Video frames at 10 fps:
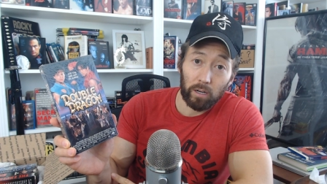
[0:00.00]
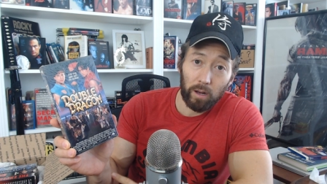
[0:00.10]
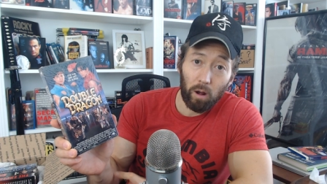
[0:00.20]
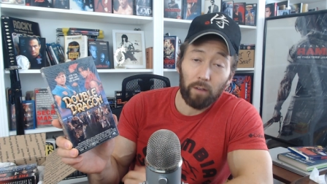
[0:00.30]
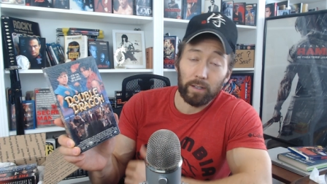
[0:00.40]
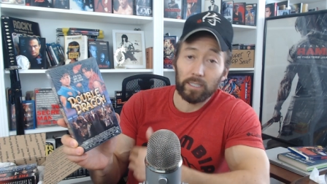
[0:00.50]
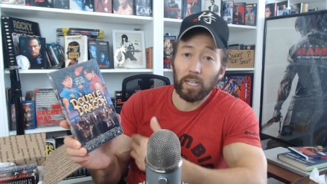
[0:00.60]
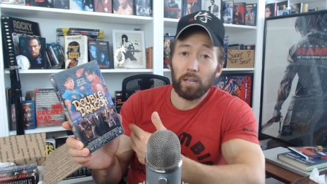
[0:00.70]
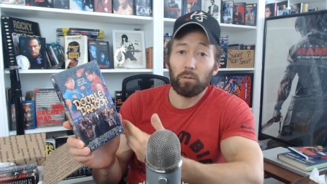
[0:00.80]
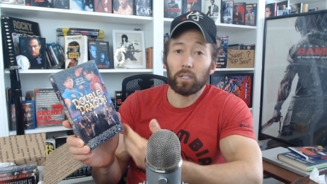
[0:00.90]
Now, obviously,
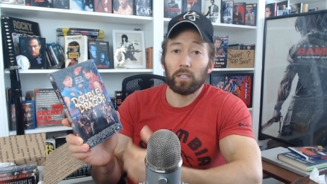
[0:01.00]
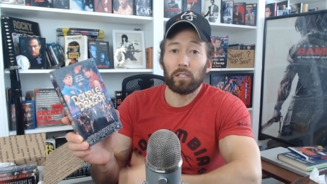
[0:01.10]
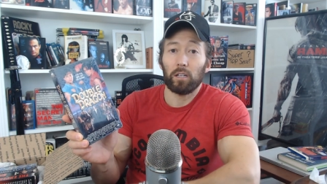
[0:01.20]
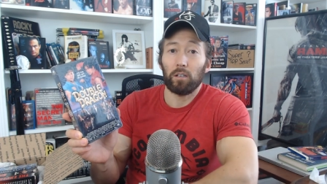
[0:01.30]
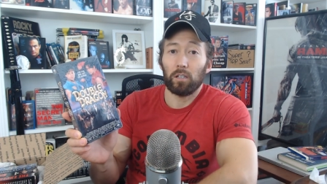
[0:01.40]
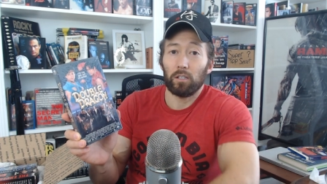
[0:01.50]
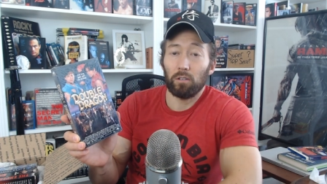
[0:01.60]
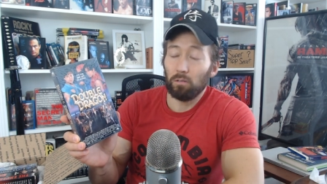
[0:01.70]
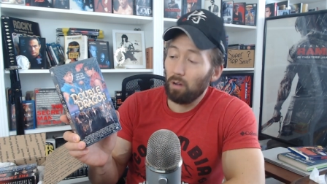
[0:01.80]
he would continue to do